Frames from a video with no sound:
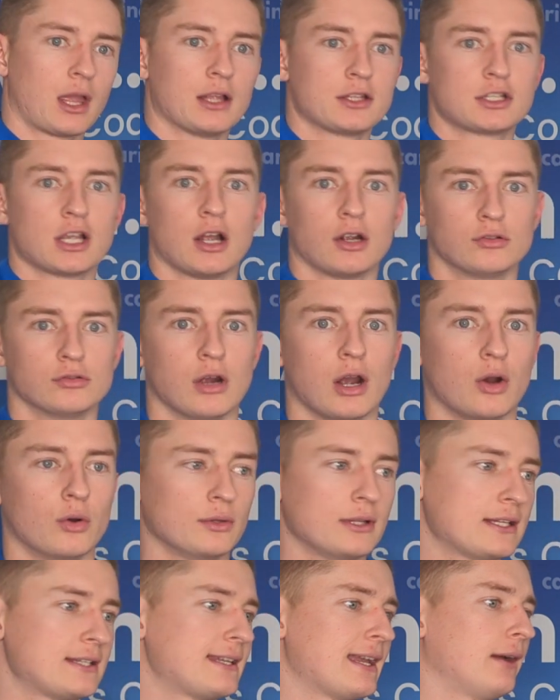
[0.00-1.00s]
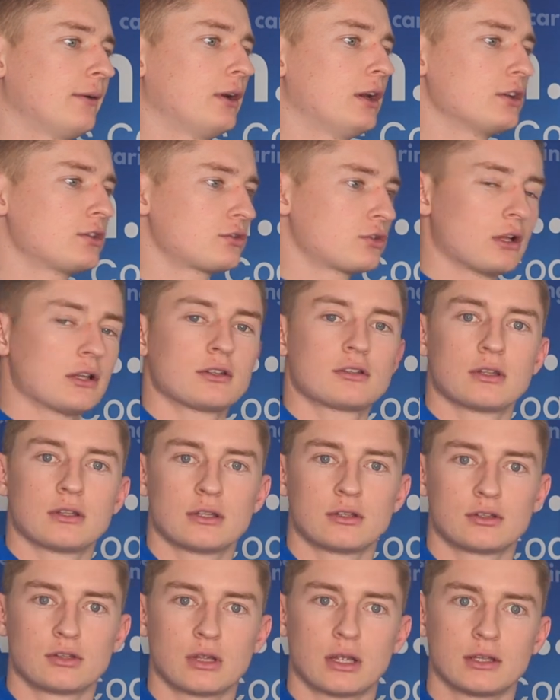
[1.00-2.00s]
tuck roll. This is how I'm going to
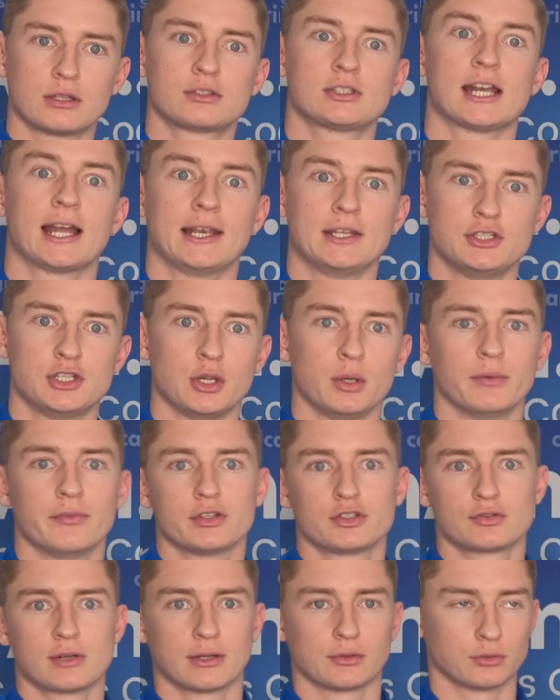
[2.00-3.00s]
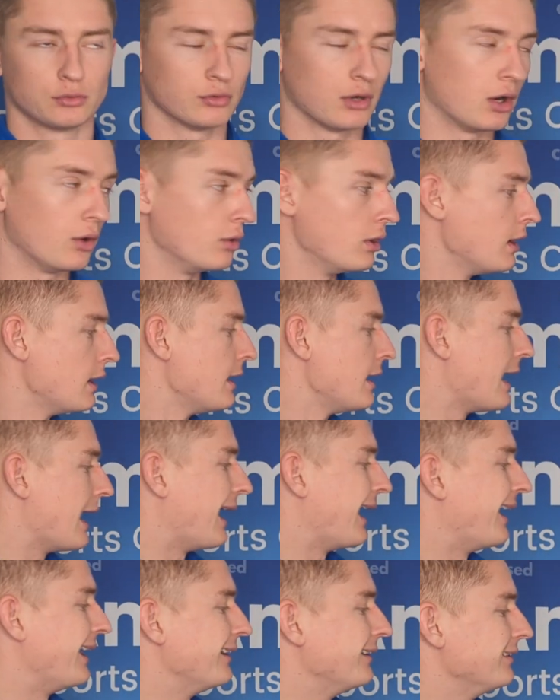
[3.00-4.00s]
challenge you with a straddle roll.
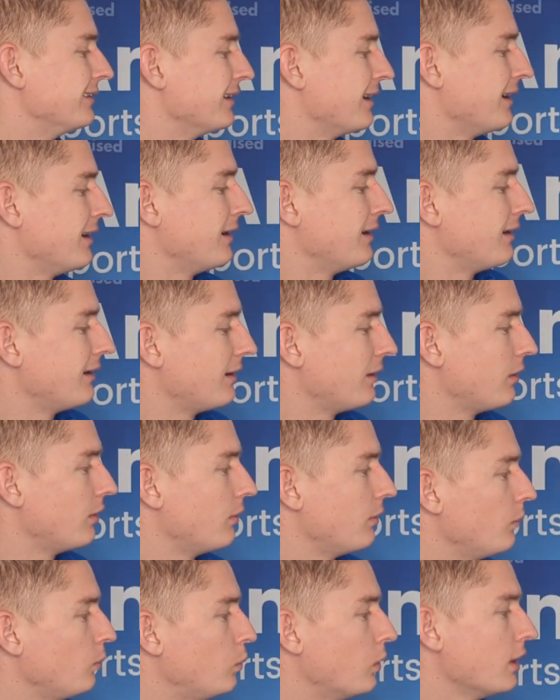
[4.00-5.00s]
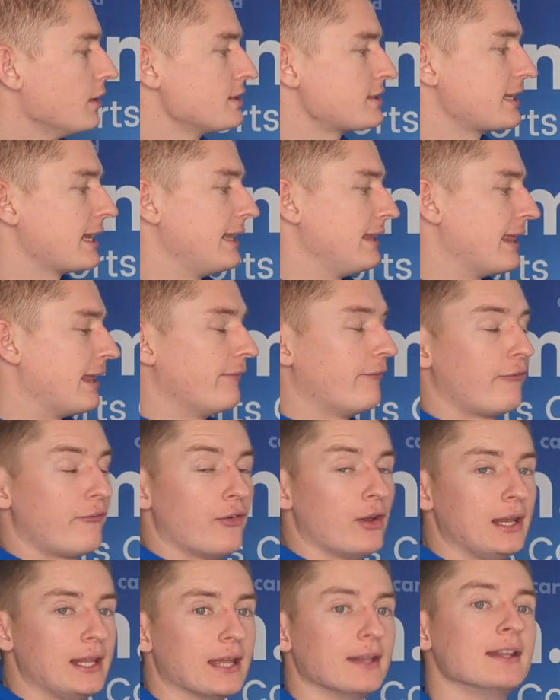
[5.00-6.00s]
And once they then
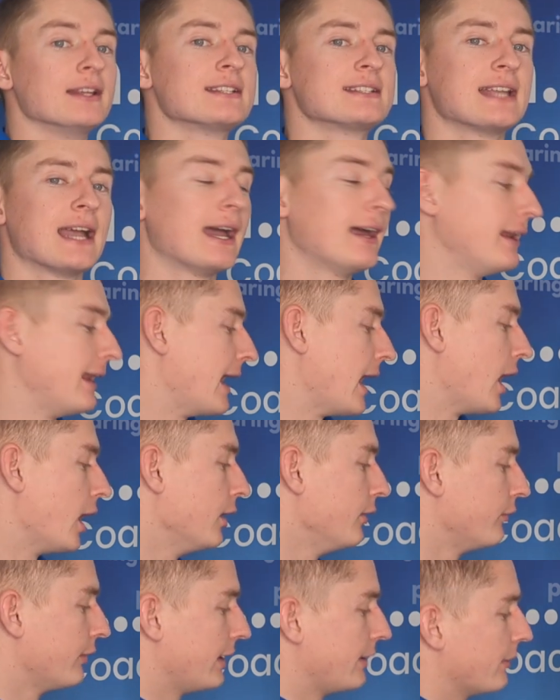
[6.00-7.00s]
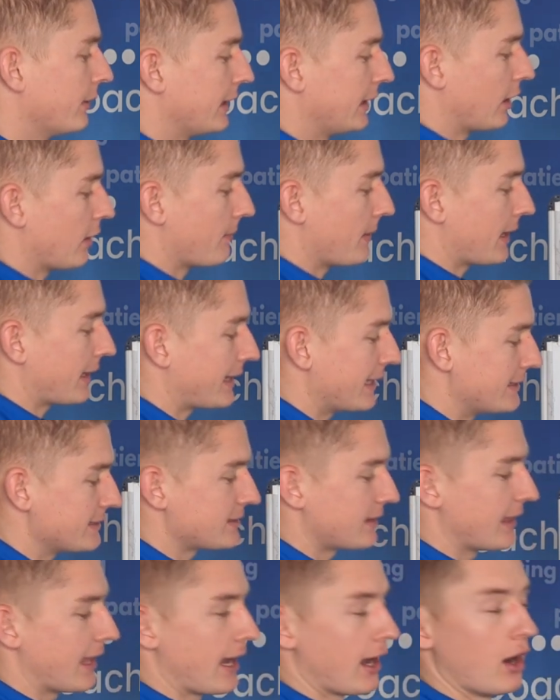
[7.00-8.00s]
fully understand it, hopefully when they go back
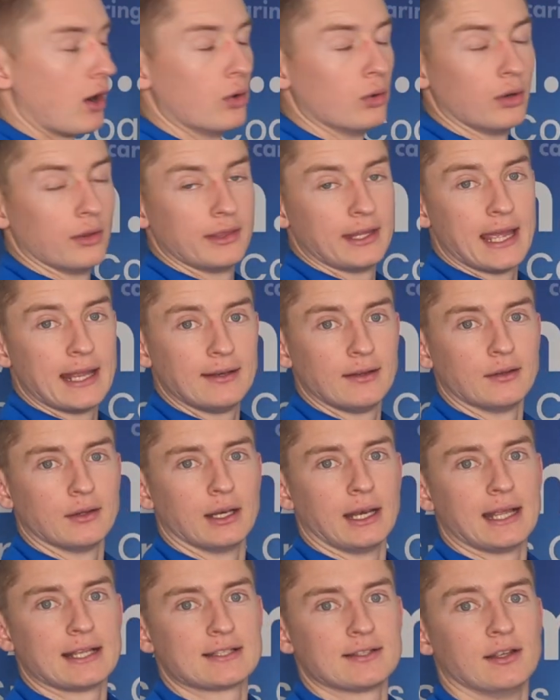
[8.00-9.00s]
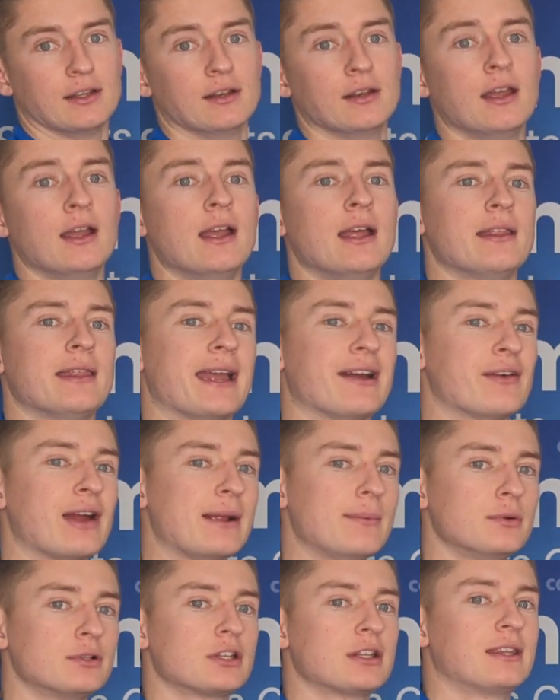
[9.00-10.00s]
into their hole at the end of the lesson, they're
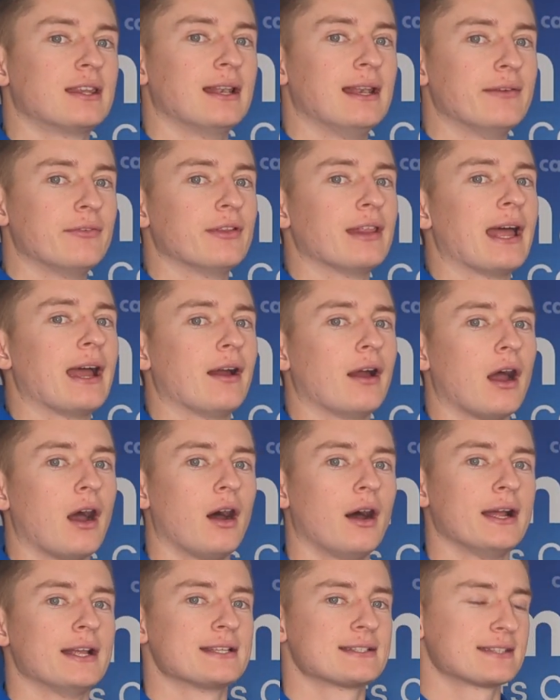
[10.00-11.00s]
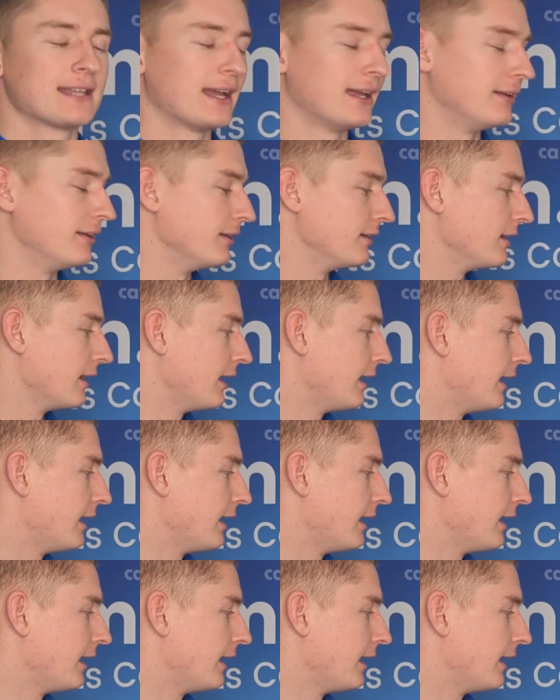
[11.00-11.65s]
able to deliver that at a higher standard,